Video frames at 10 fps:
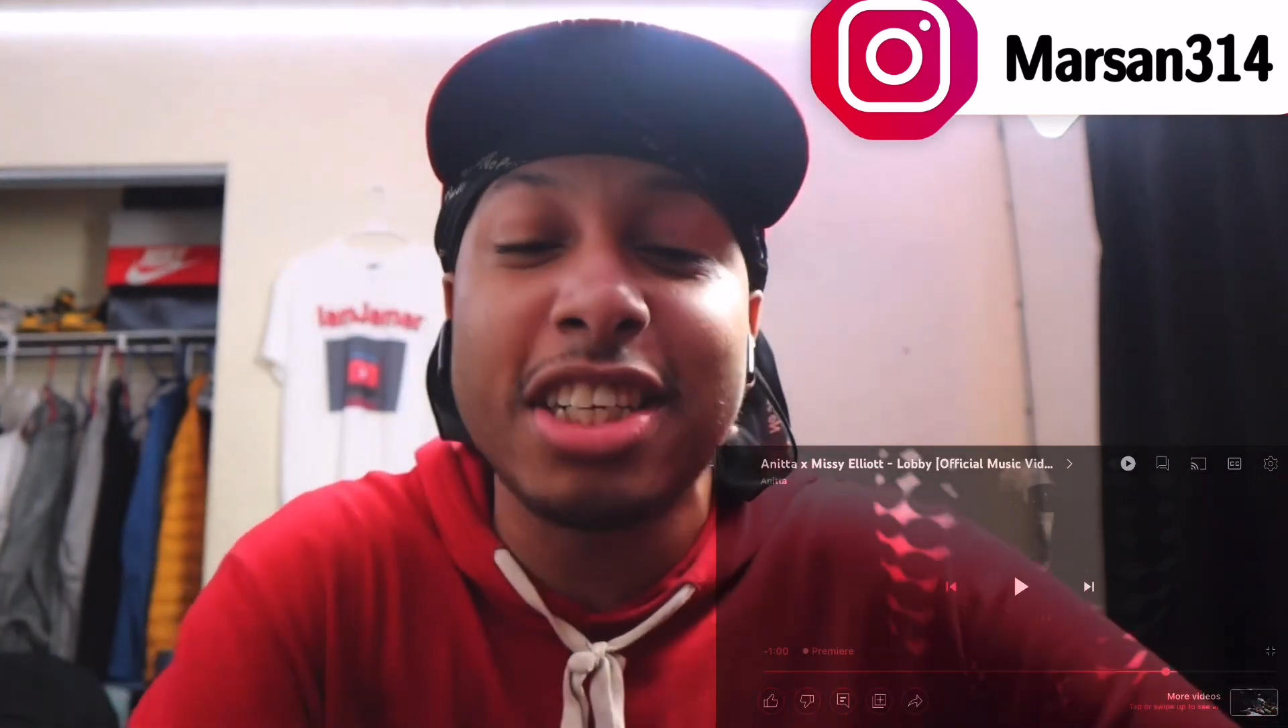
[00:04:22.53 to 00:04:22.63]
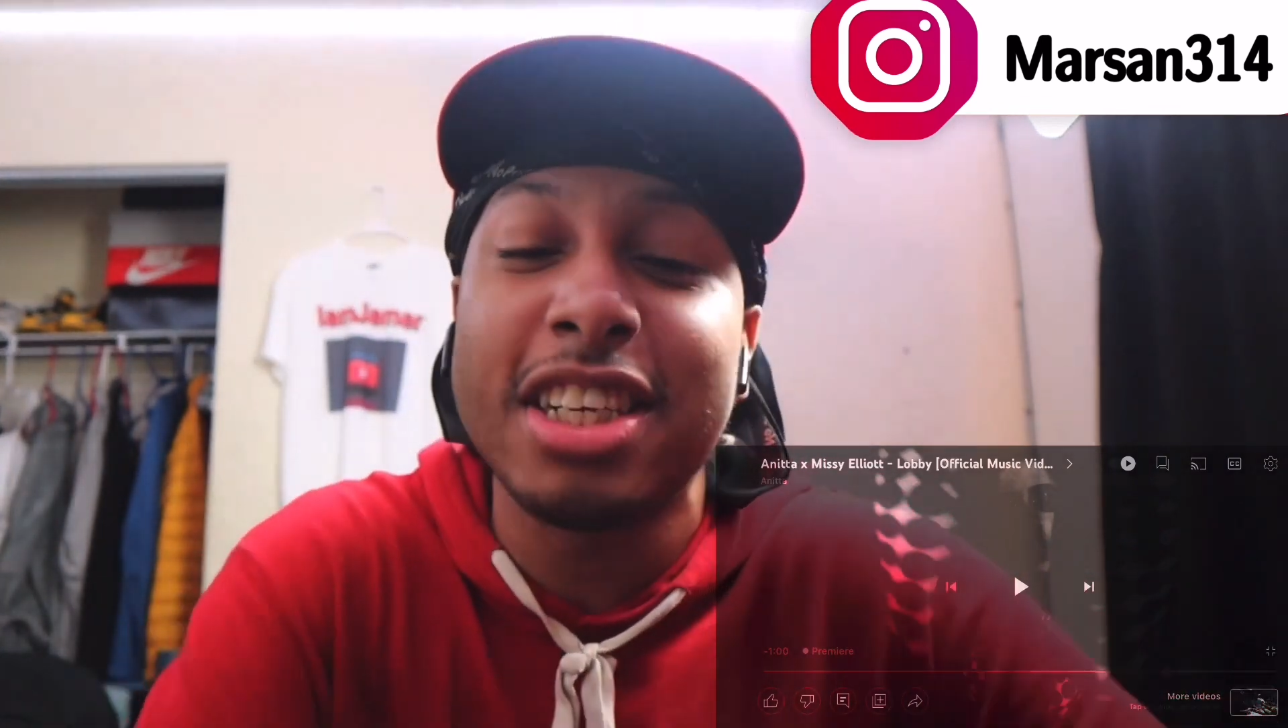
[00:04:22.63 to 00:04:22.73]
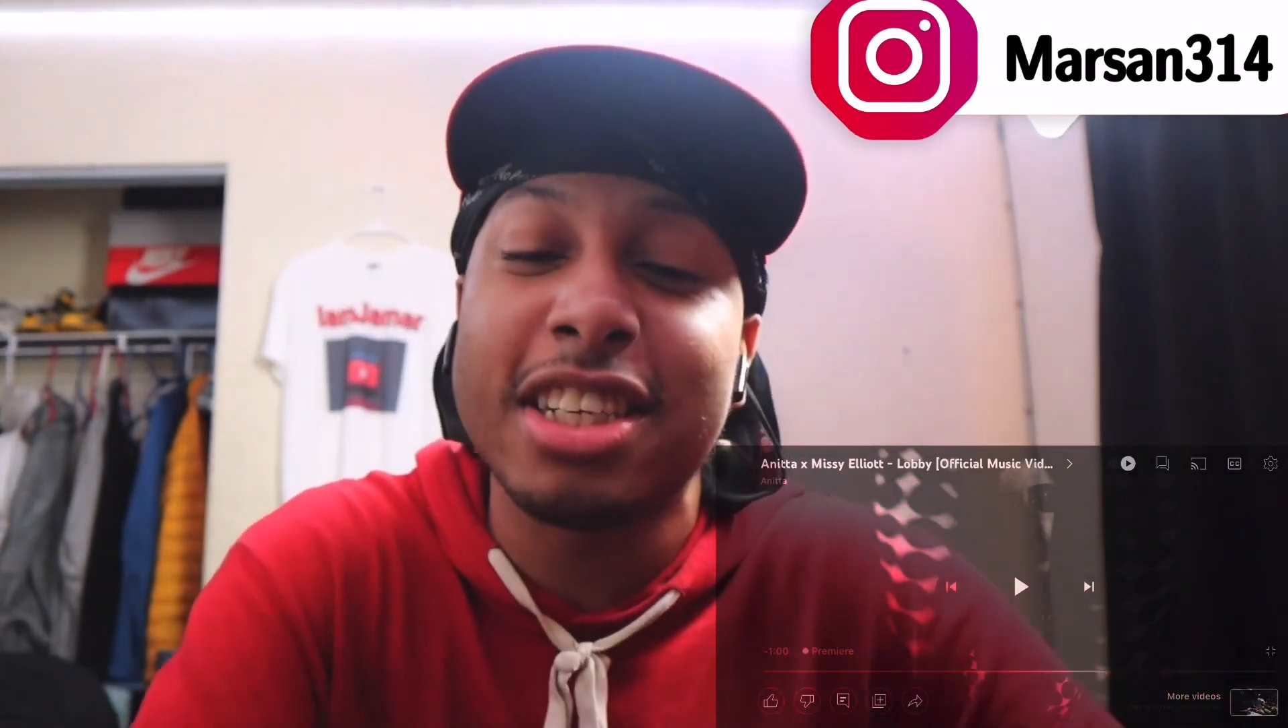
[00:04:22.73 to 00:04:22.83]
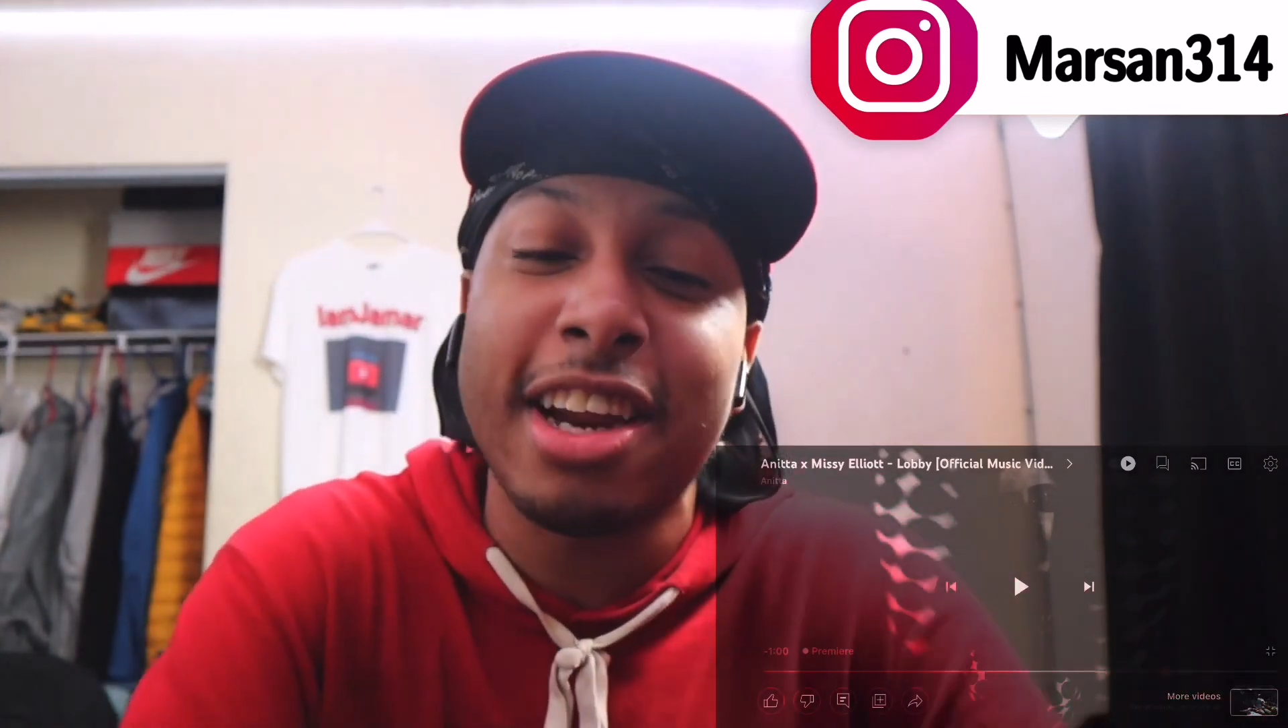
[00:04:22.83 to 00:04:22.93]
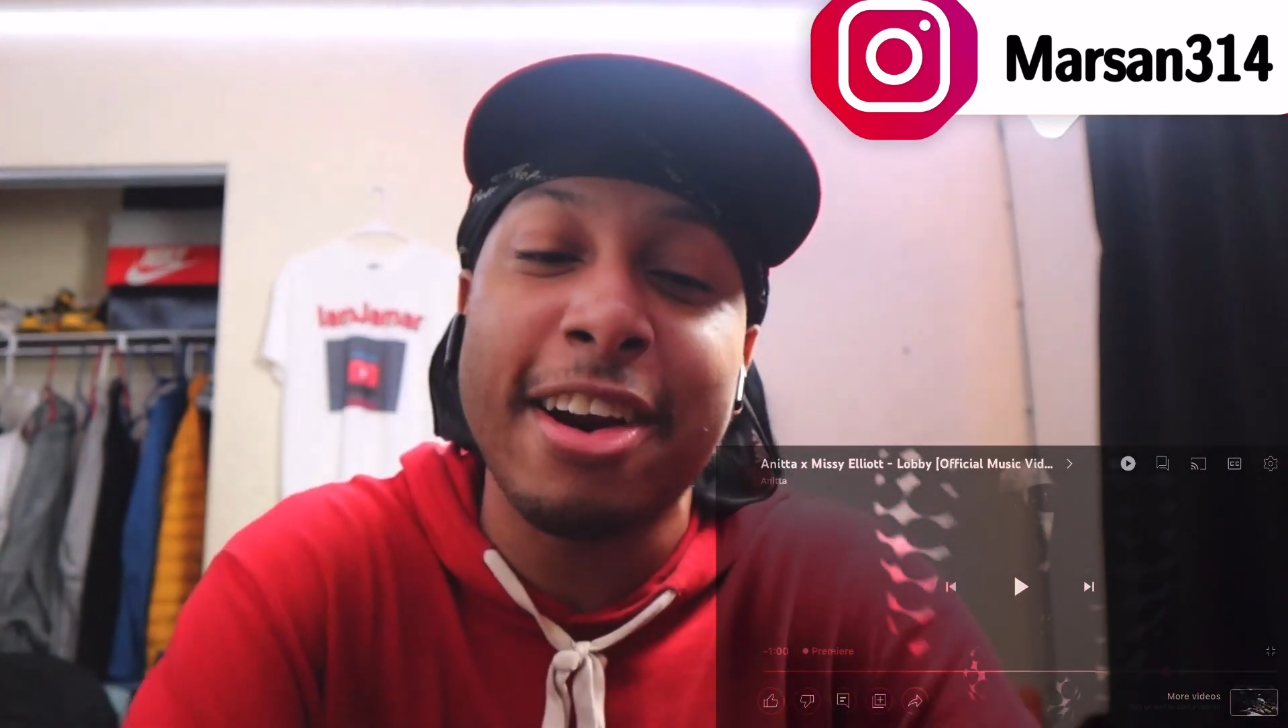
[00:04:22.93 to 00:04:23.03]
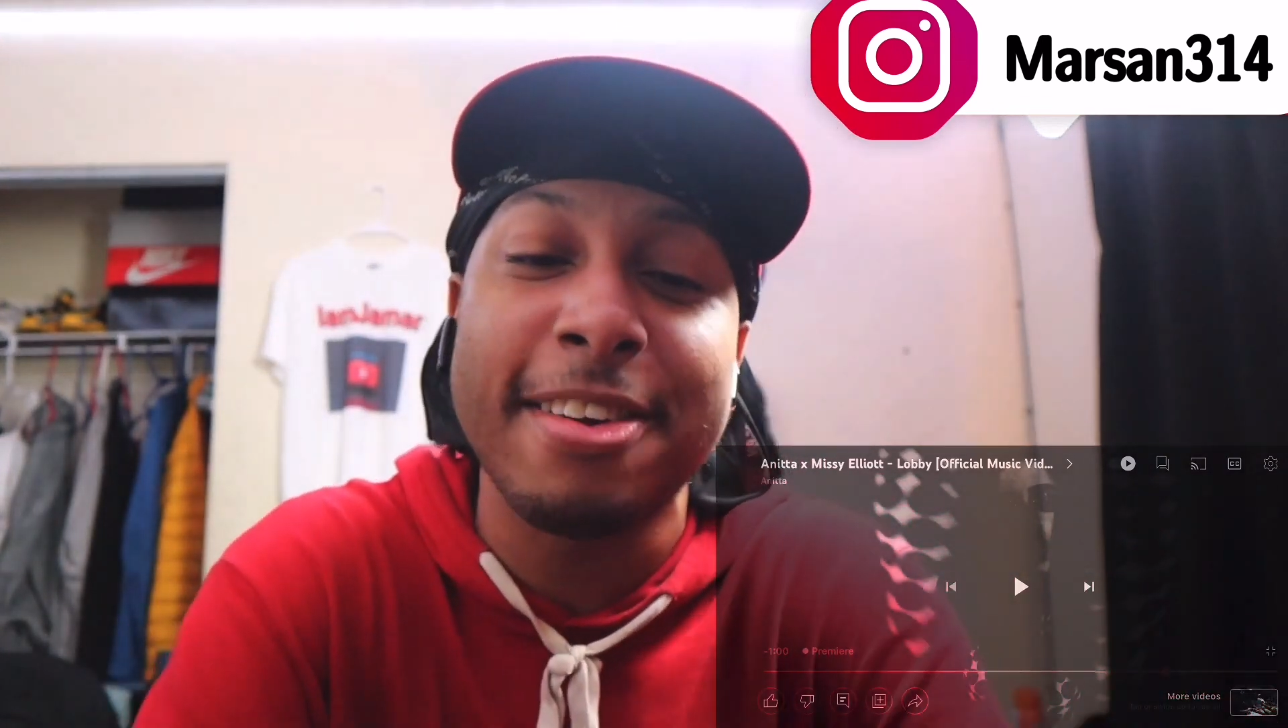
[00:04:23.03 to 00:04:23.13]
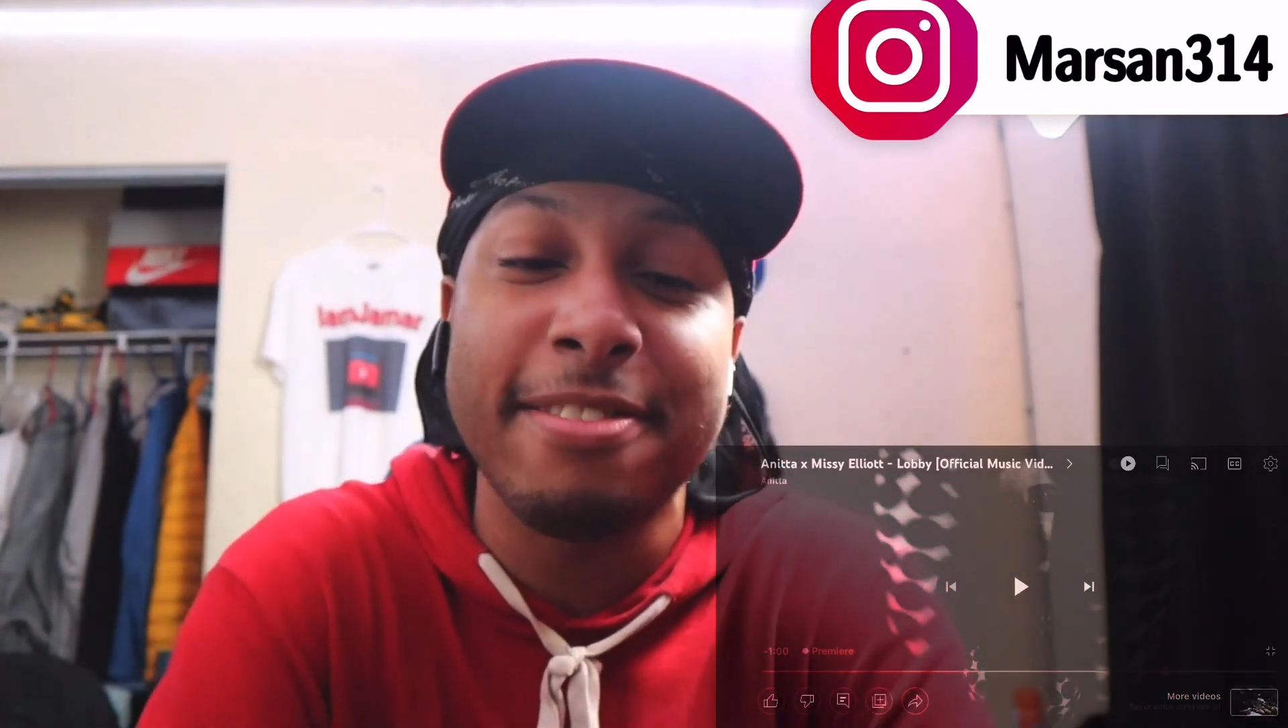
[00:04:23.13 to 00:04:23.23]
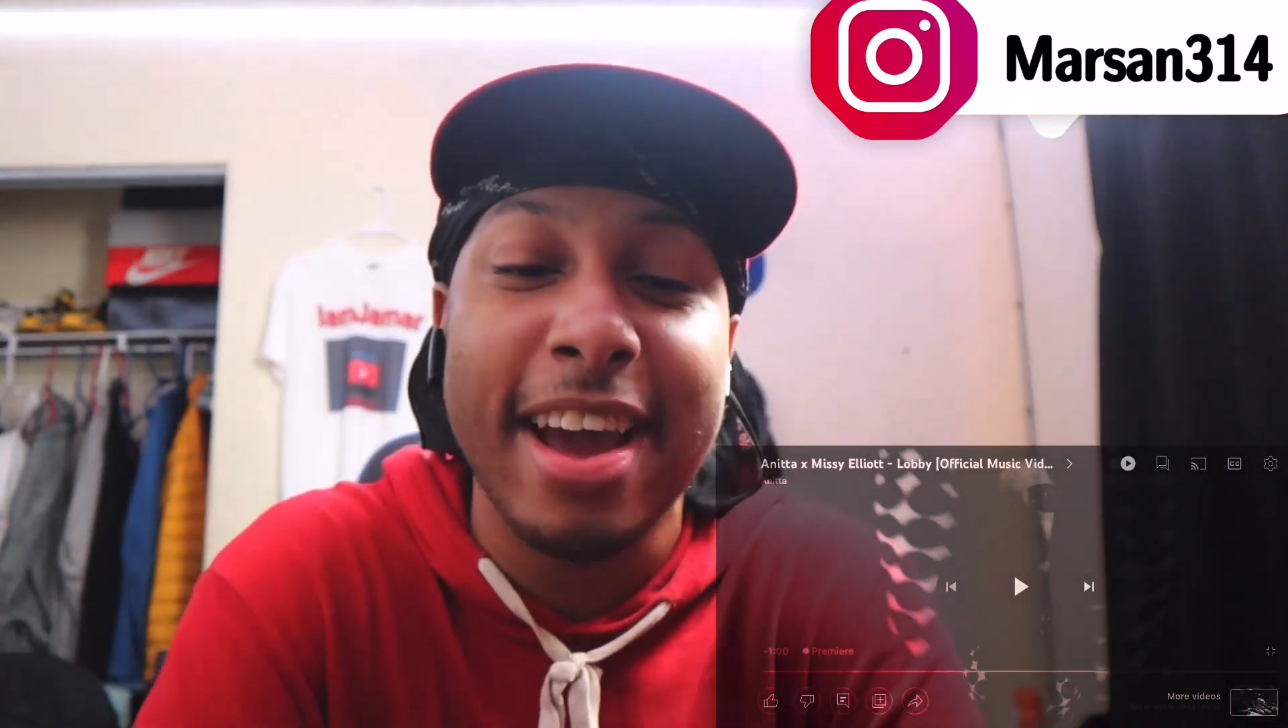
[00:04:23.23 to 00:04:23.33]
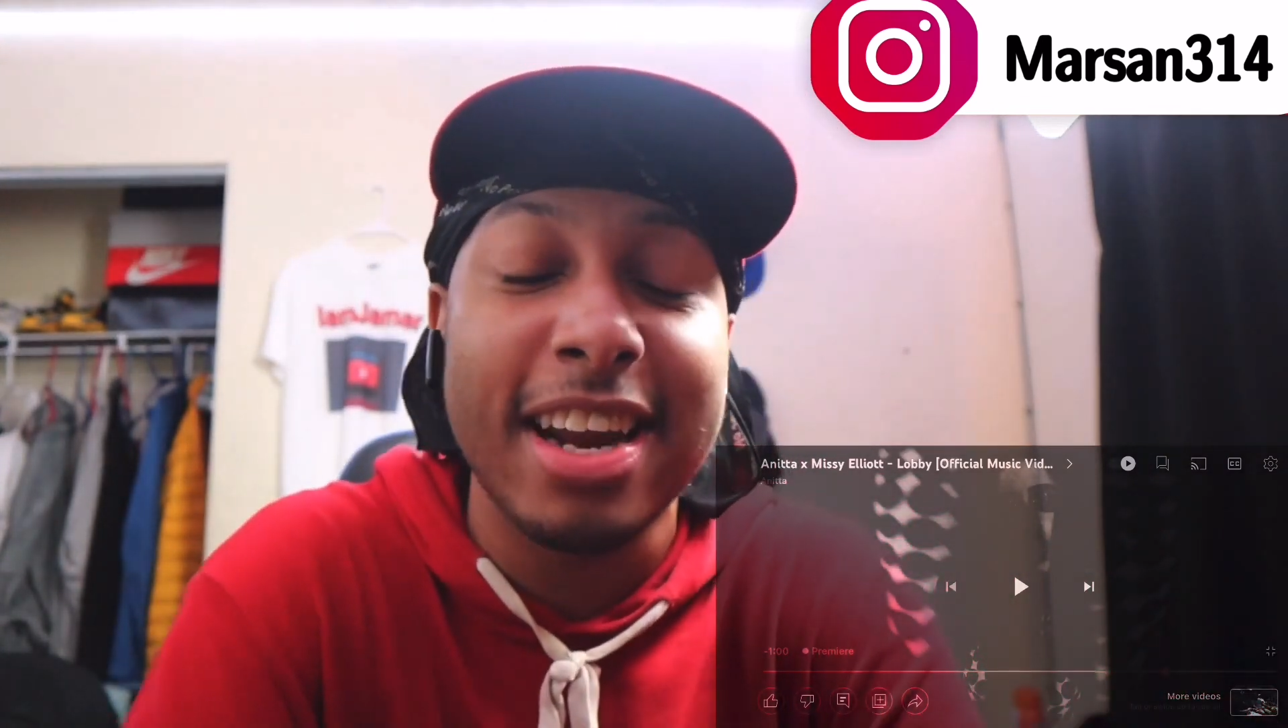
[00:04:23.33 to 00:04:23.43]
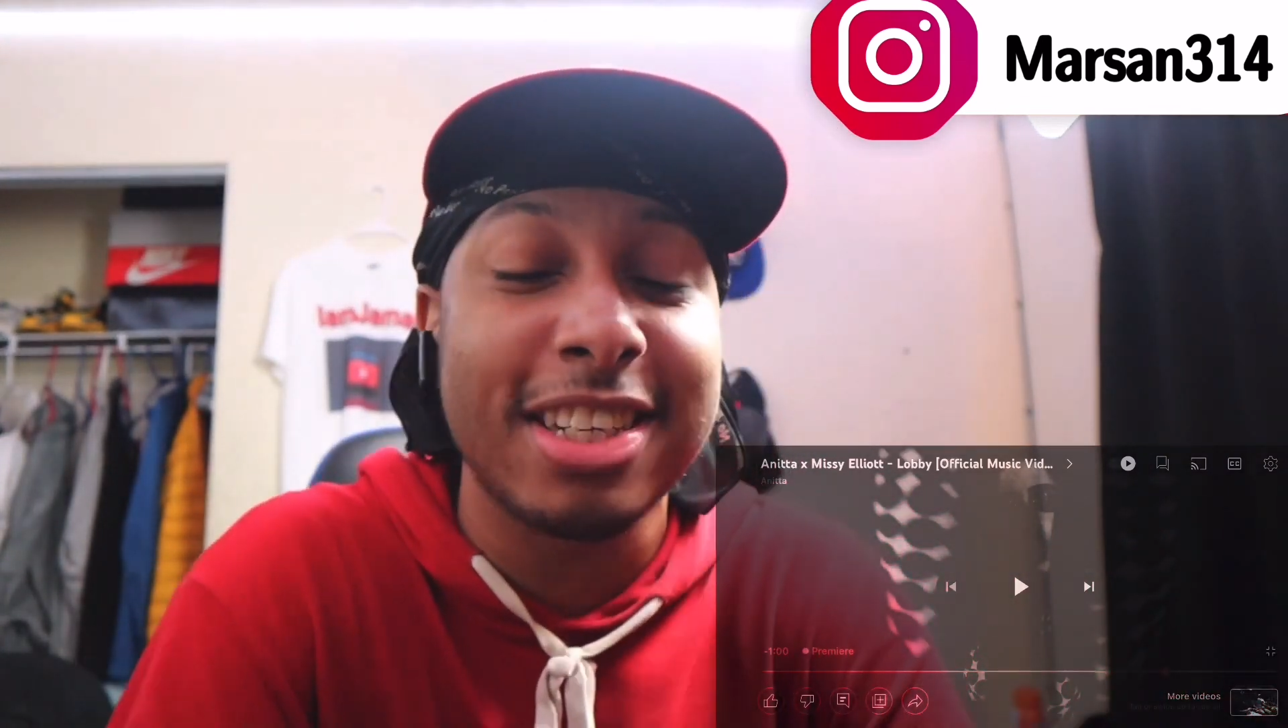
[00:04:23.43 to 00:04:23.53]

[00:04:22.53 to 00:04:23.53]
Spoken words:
she deserves, man.